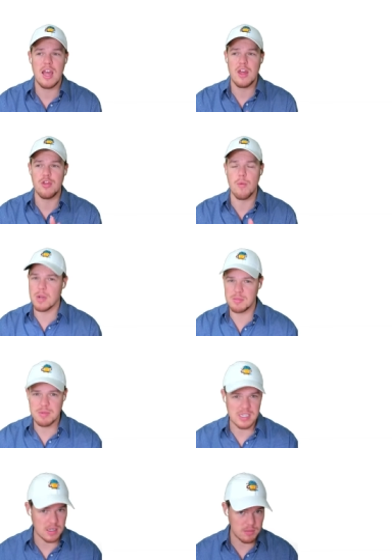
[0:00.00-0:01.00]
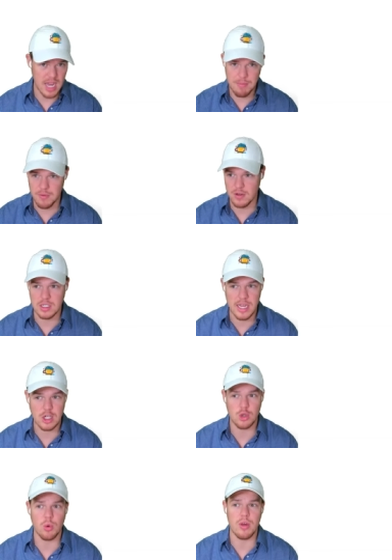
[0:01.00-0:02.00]
there must be some type of
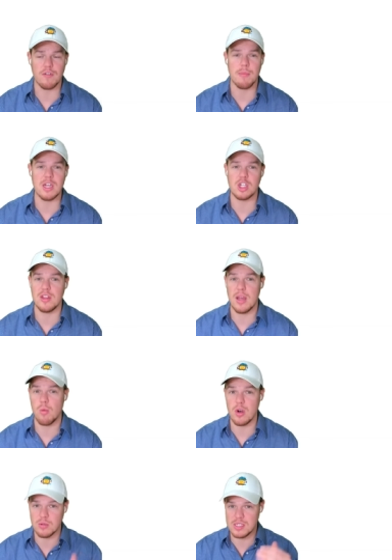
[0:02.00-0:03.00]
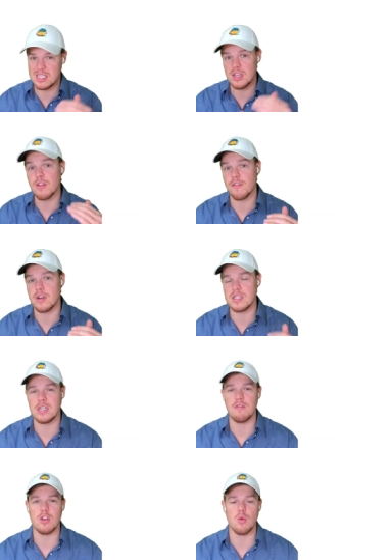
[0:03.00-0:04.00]
contextual information that we don't see on the front end
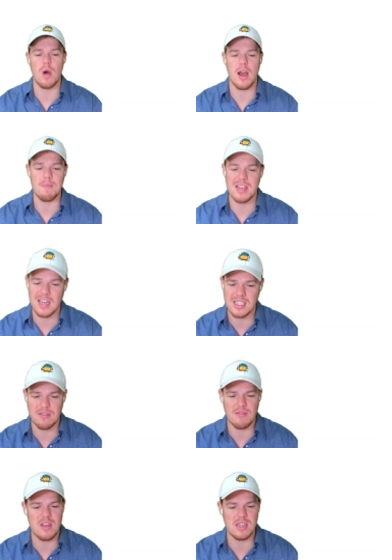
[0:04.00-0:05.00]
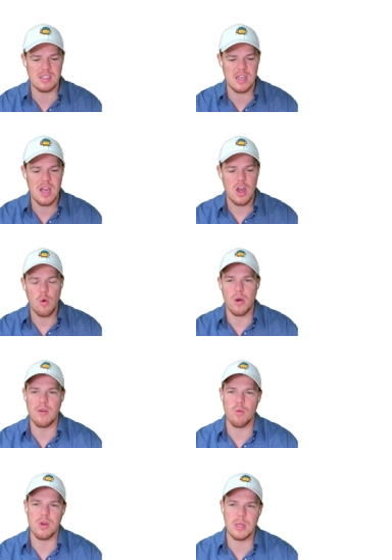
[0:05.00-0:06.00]
of the UI because of this. What I
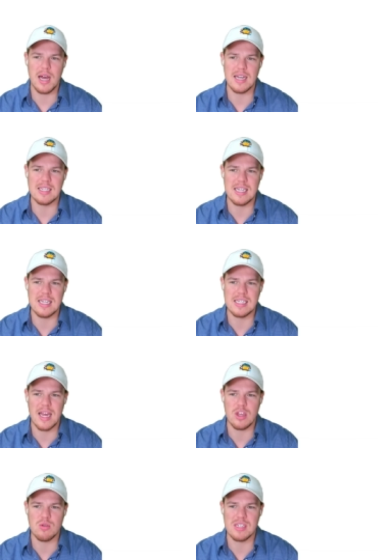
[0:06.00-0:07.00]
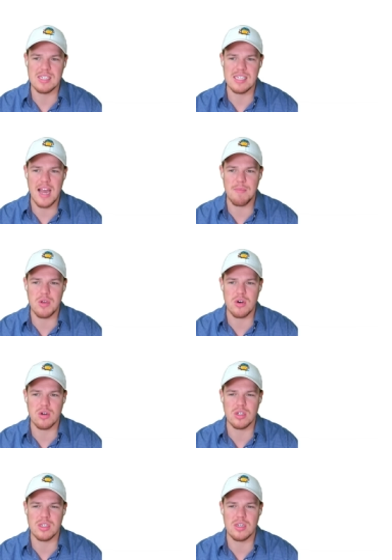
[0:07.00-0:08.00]
realized is that using
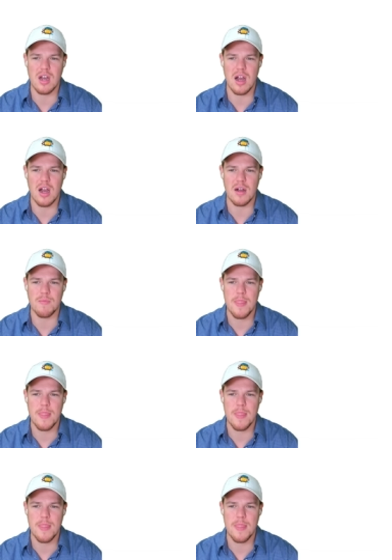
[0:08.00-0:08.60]
Zapier's um, uh,